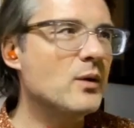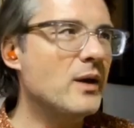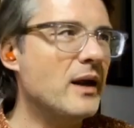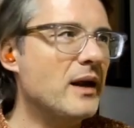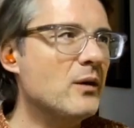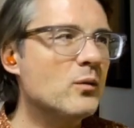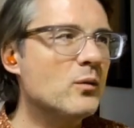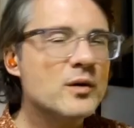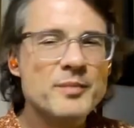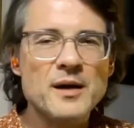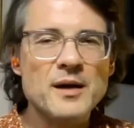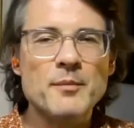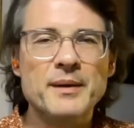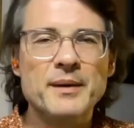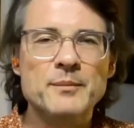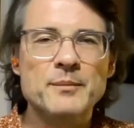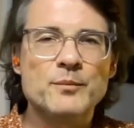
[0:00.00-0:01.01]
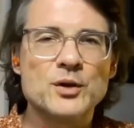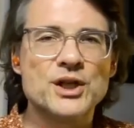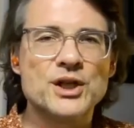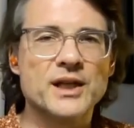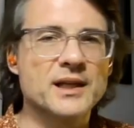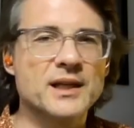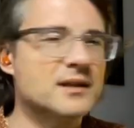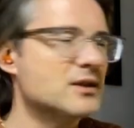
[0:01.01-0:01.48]
It would be a bit
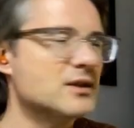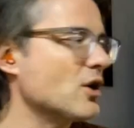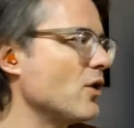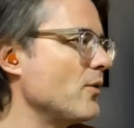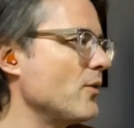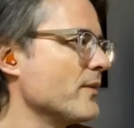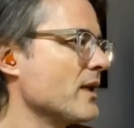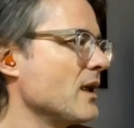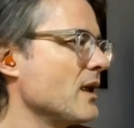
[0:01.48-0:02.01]
pushing it. So